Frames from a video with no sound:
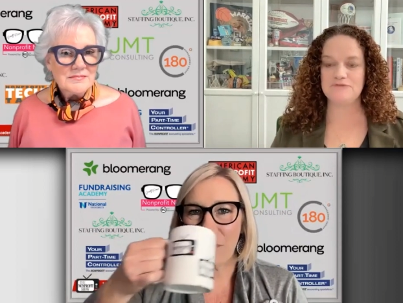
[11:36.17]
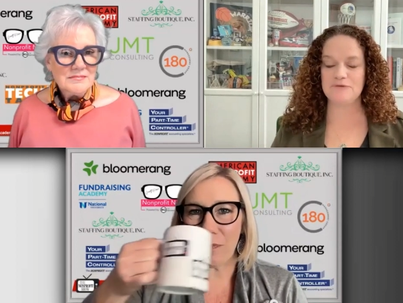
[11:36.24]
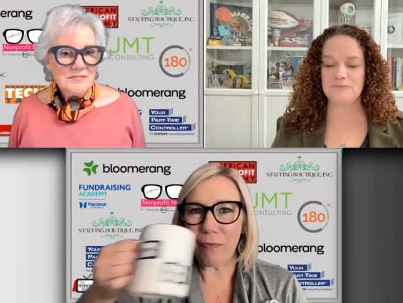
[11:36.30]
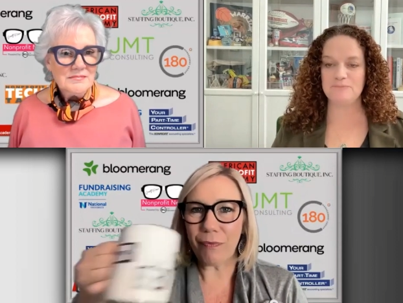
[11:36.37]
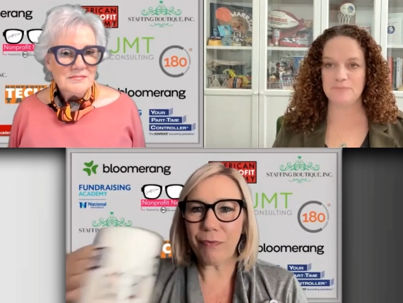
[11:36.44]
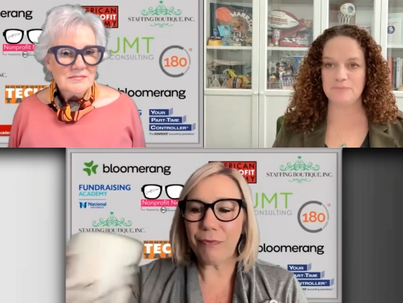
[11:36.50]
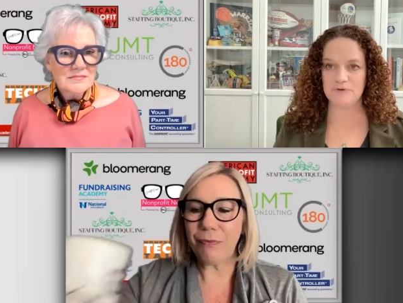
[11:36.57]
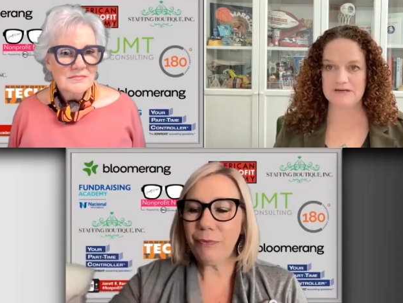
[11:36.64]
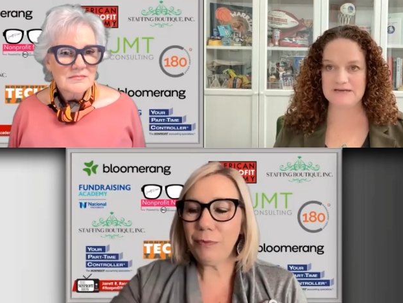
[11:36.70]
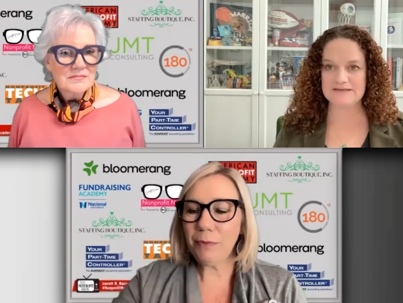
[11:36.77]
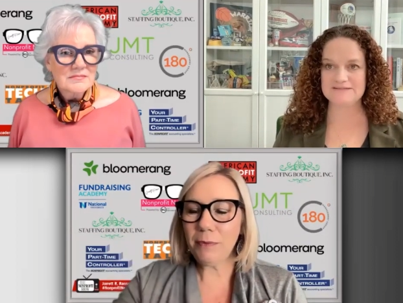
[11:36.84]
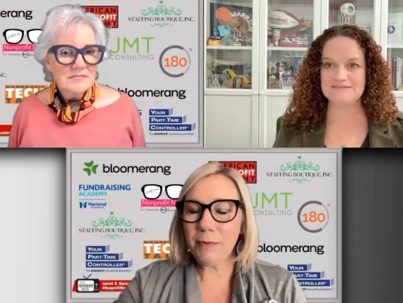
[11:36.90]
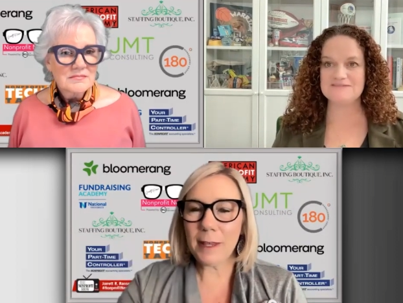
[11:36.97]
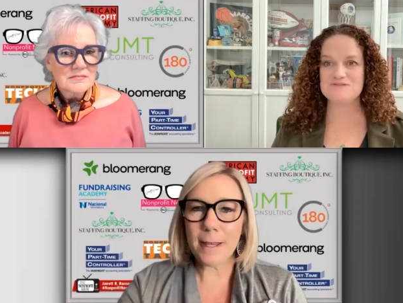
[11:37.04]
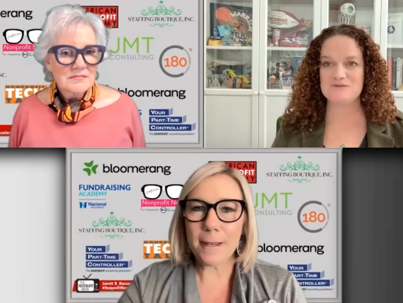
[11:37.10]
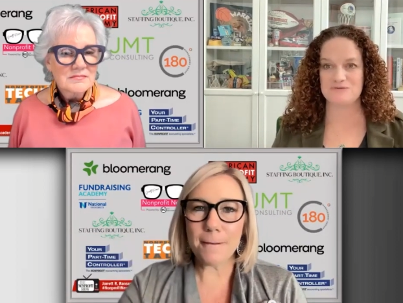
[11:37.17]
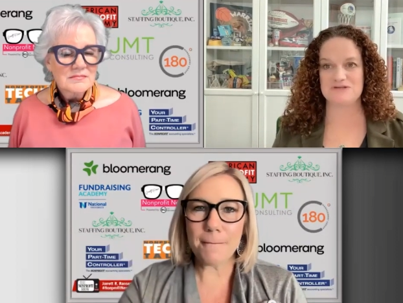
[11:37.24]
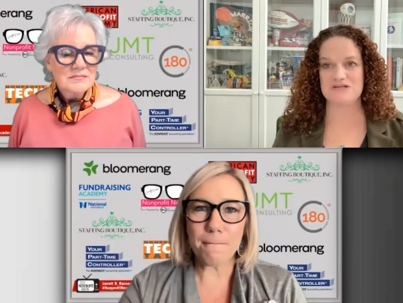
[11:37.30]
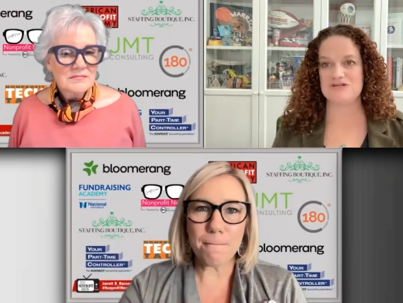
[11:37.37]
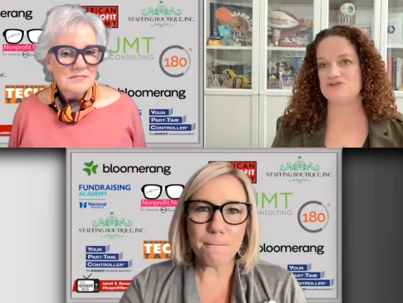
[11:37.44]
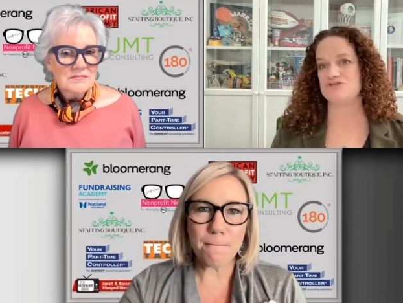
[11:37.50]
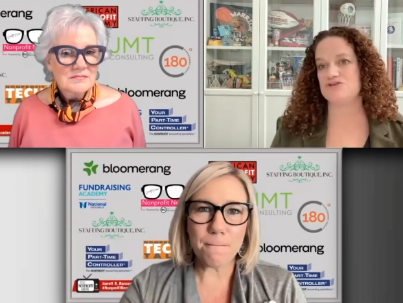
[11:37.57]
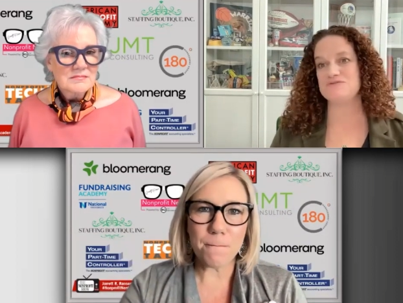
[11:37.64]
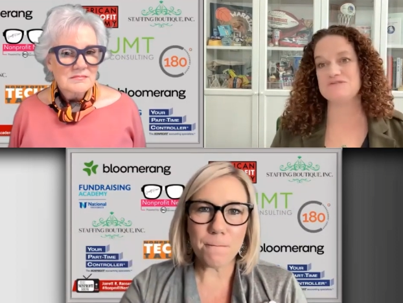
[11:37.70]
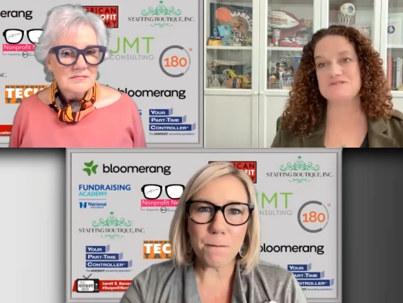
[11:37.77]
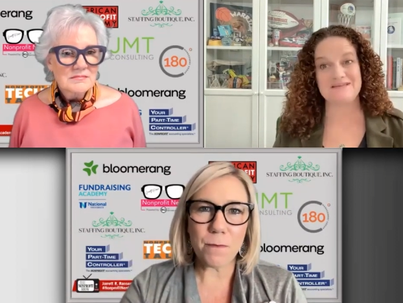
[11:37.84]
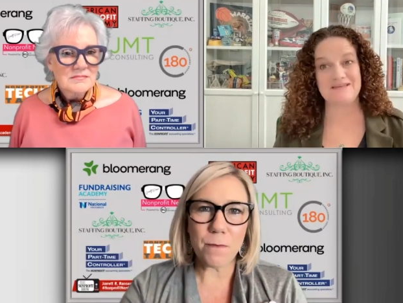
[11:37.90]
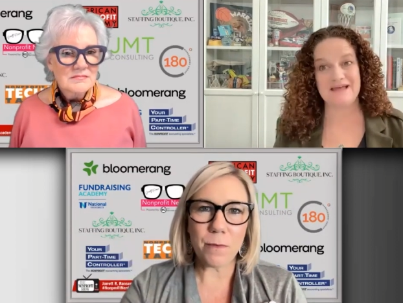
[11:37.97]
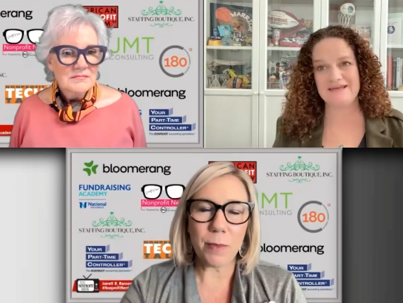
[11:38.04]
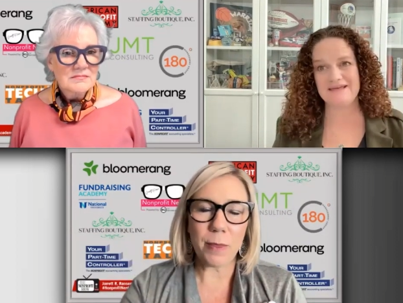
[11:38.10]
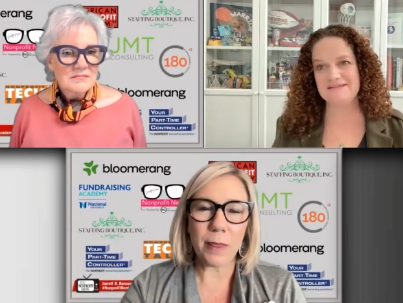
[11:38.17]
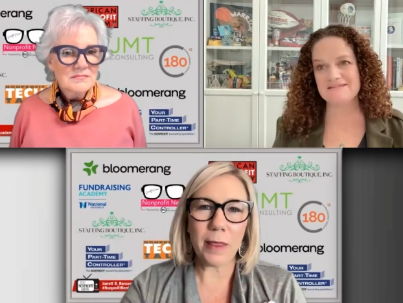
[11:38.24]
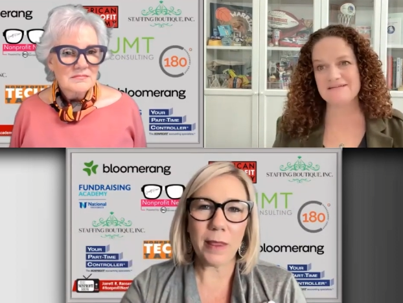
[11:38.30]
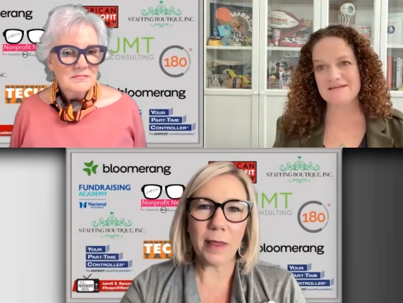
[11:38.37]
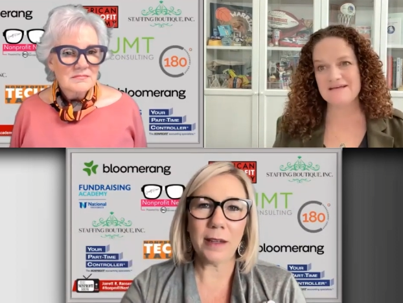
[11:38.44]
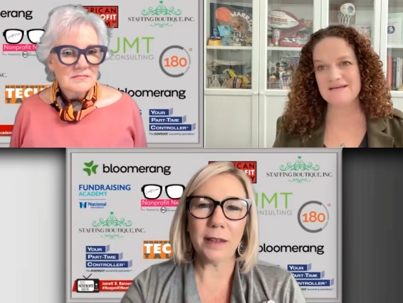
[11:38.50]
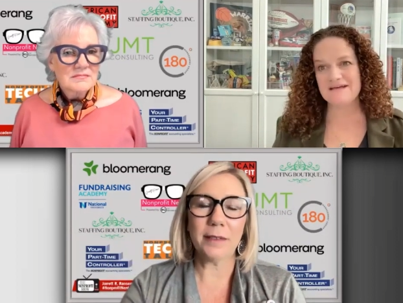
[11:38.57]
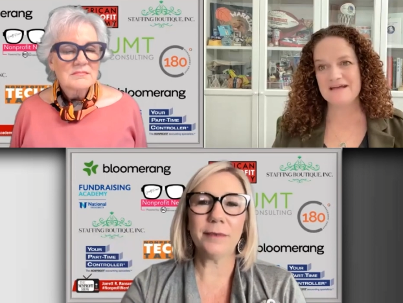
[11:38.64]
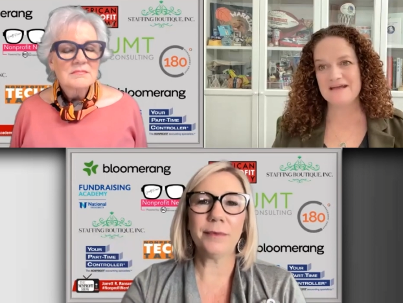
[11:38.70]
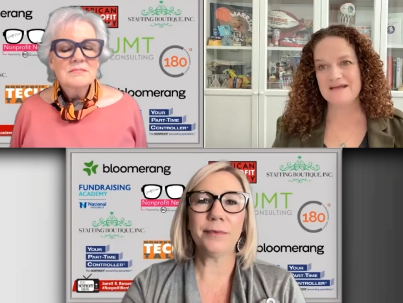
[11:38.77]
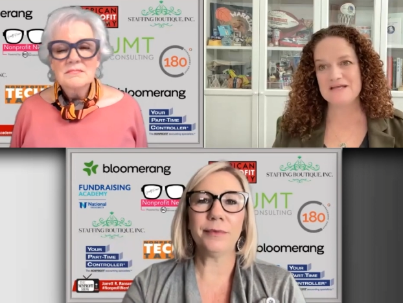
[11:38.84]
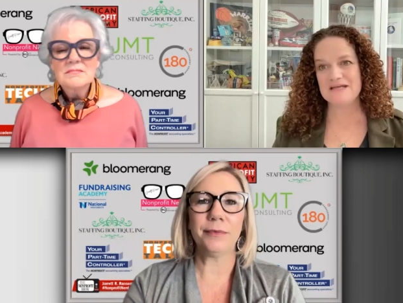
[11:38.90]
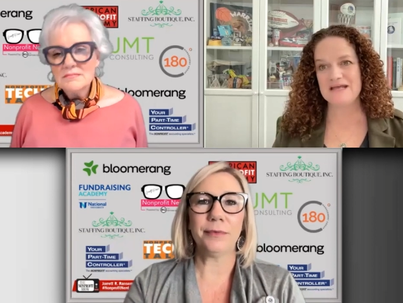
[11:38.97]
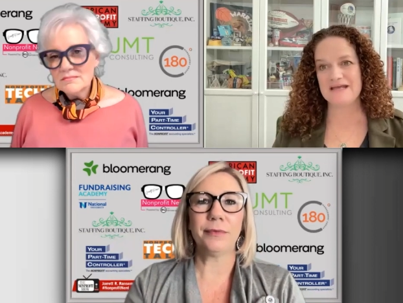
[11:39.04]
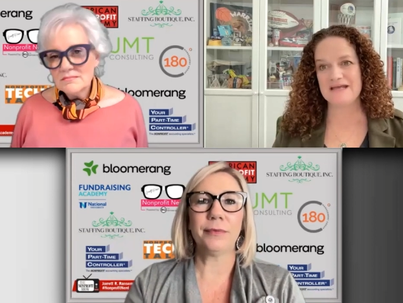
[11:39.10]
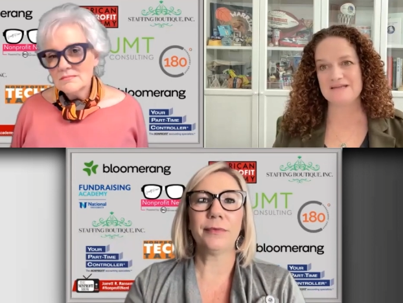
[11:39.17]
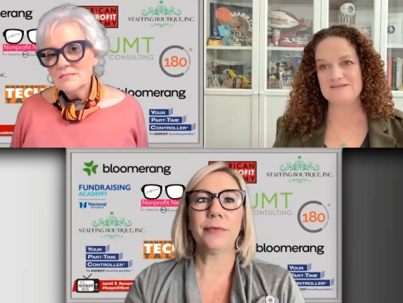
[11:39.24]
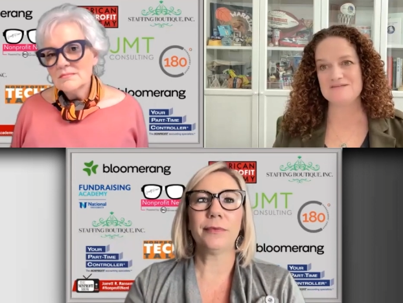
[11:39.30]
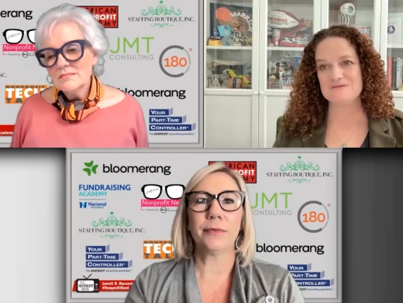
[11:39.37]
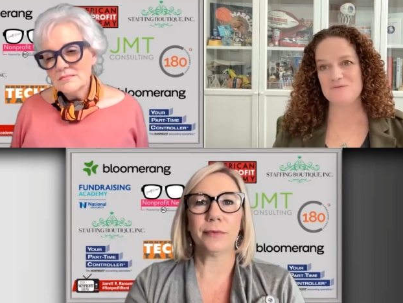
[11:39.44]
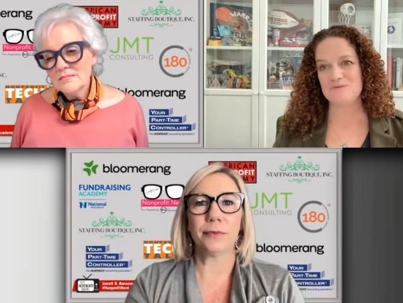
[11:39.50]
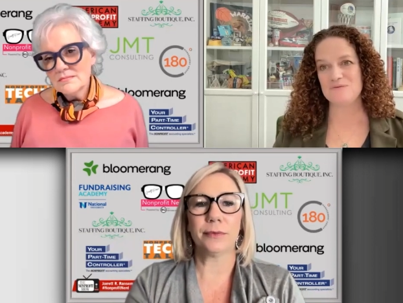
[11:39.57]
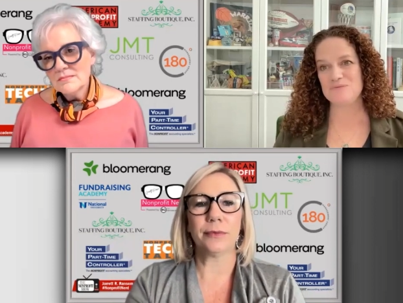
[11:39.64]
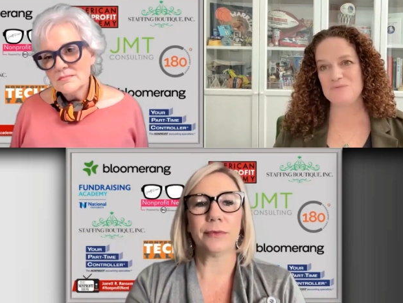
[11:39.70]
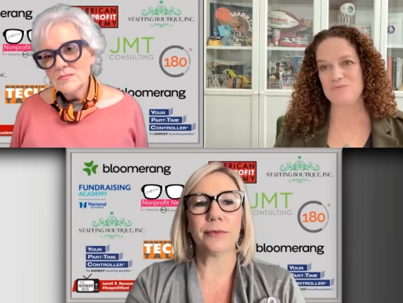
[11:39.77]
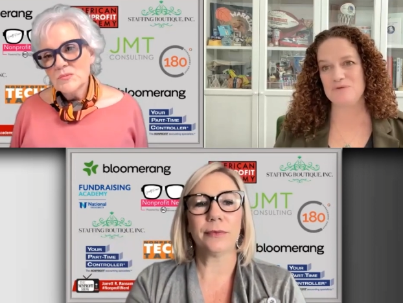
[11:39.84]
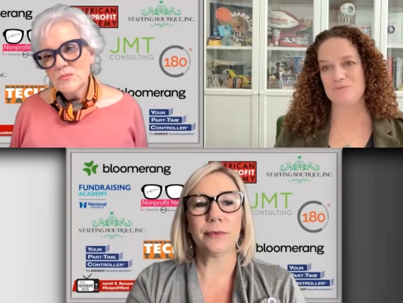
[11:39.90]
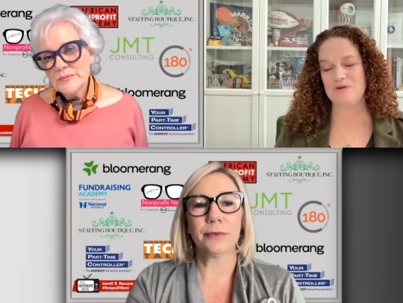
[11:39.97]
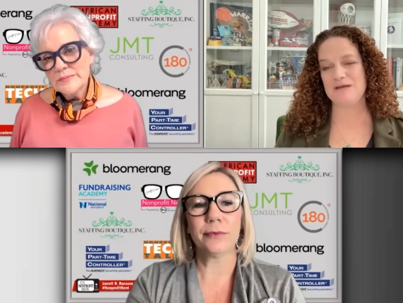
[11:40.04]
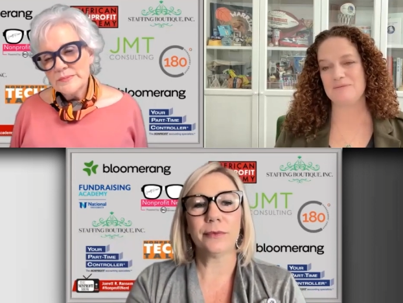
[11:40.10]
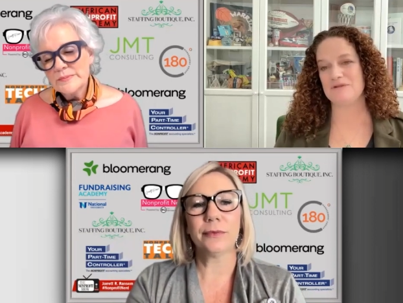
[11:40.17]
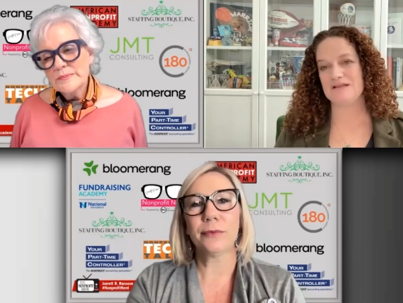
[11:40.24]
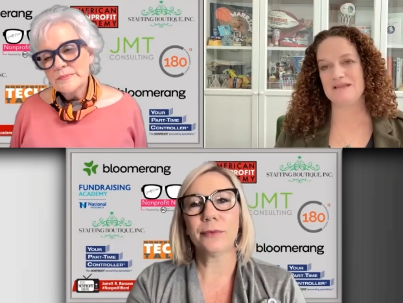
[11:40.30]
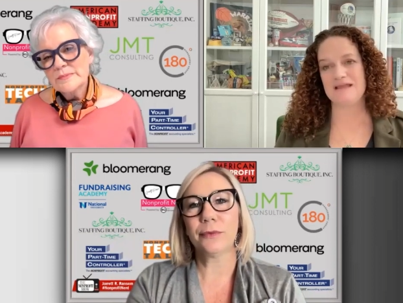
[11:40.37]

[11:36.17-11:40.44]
Speaker 1: to bring certain issues to light. Mm-hmm. And we were able to